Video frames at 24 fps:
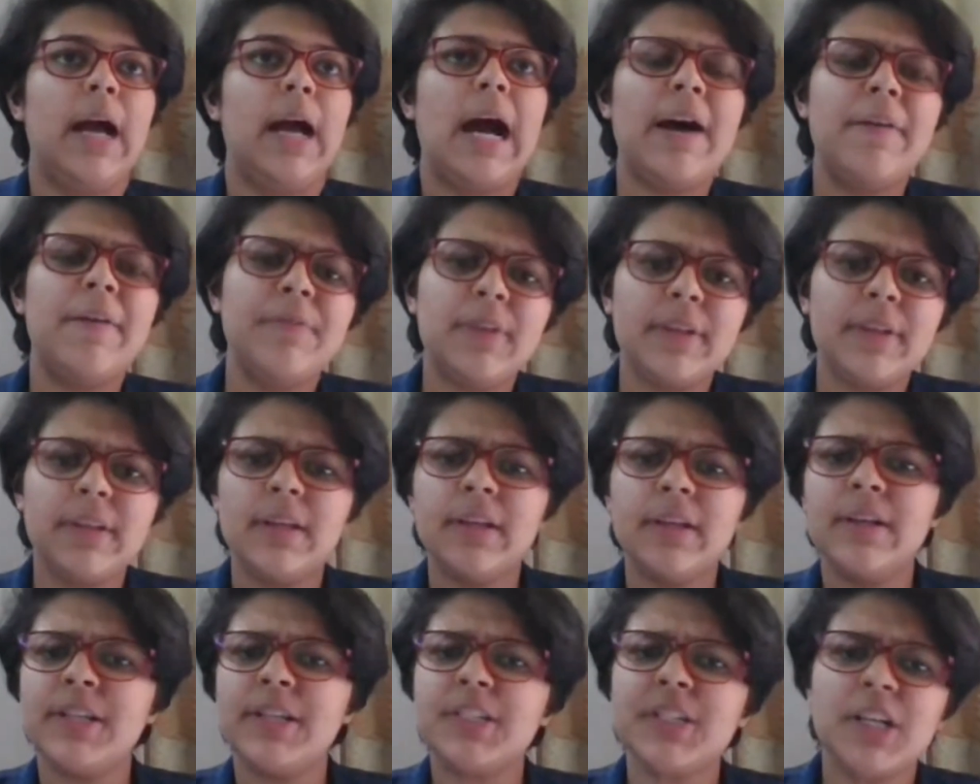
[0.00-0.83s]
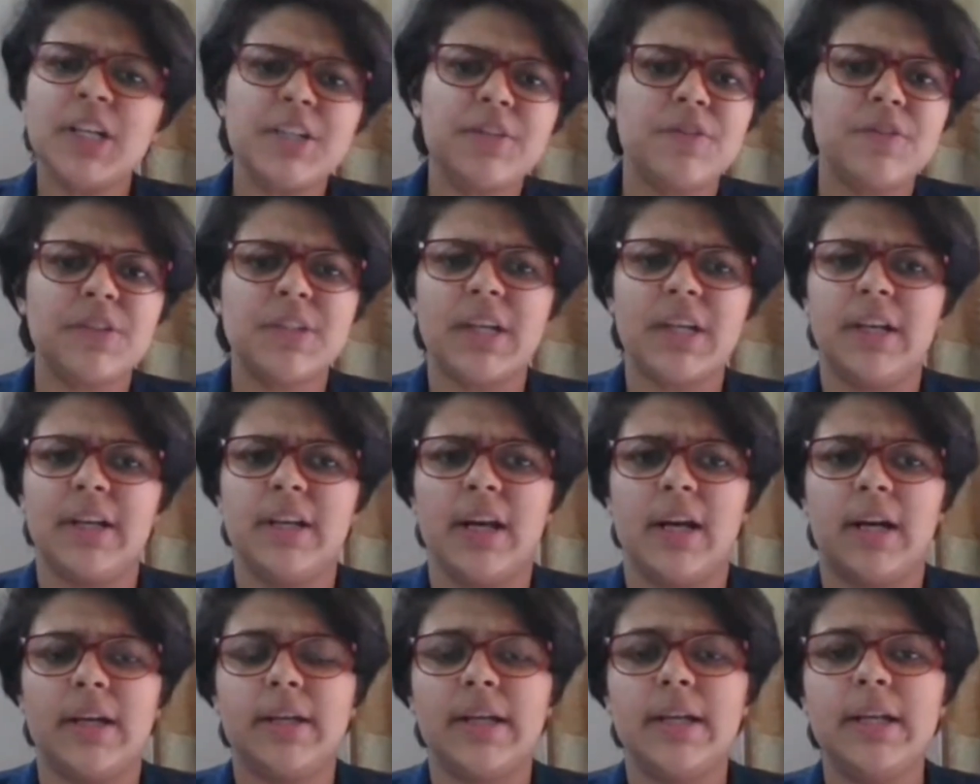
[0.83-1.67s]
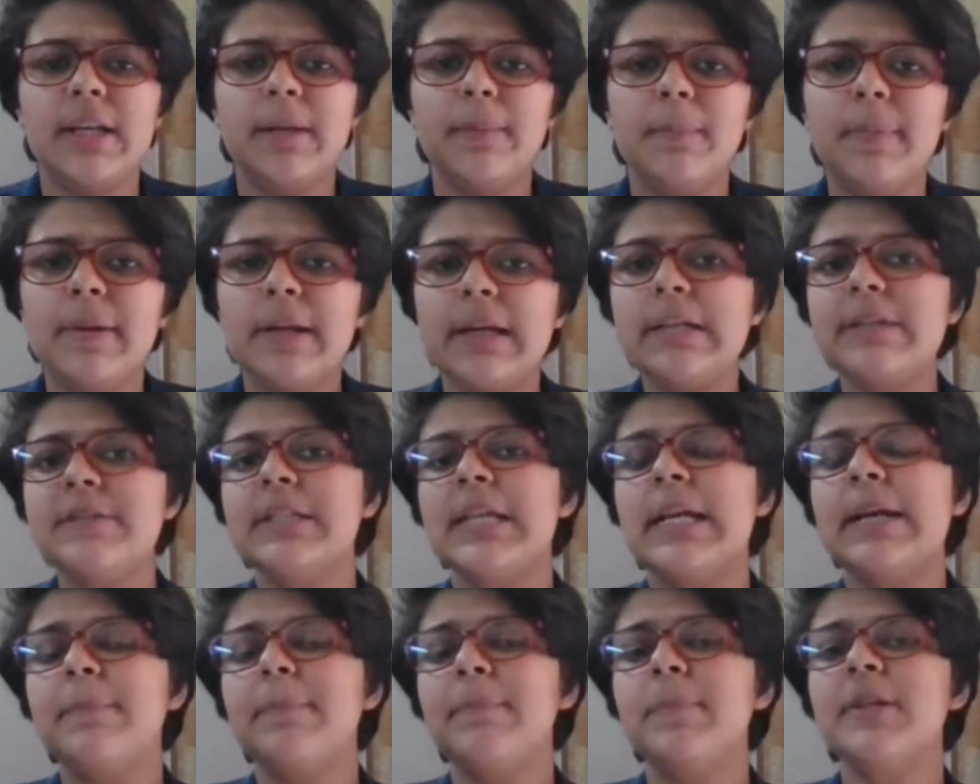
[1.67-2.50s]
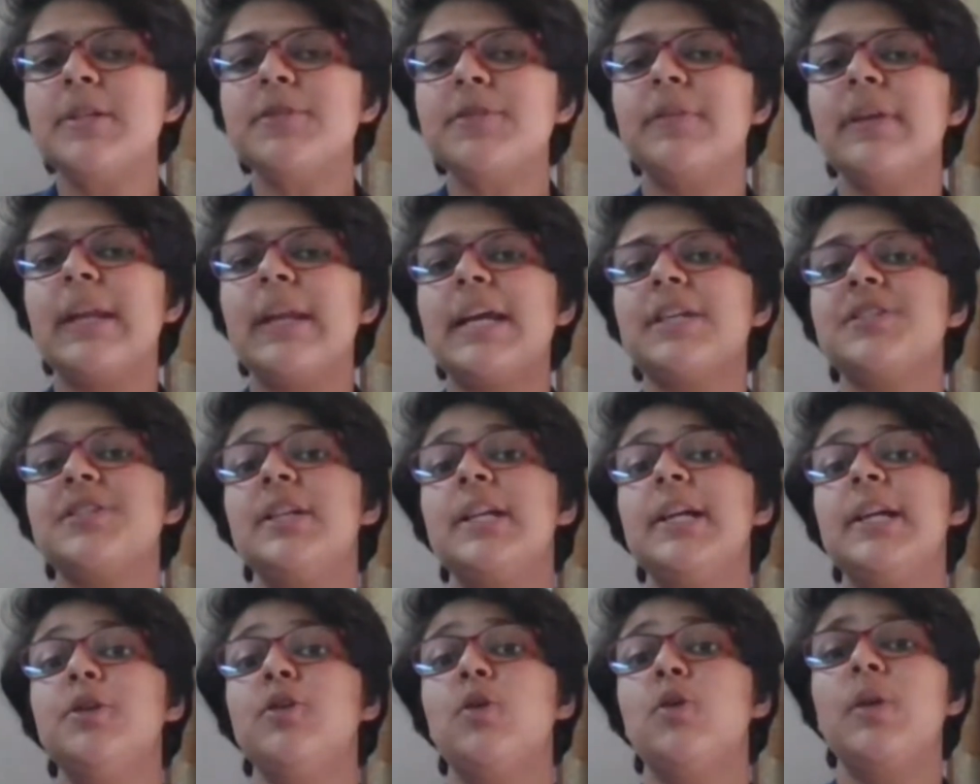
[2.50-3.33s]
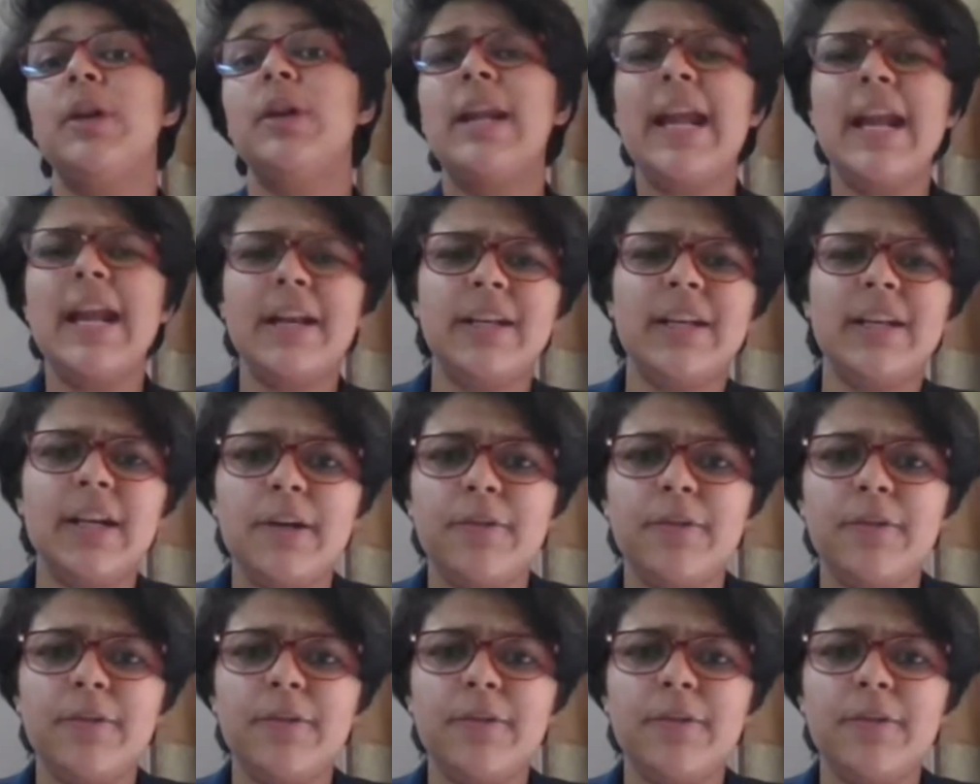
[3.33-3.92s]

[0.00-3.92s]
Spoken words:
After the research was conducted, the blood samples were actually donated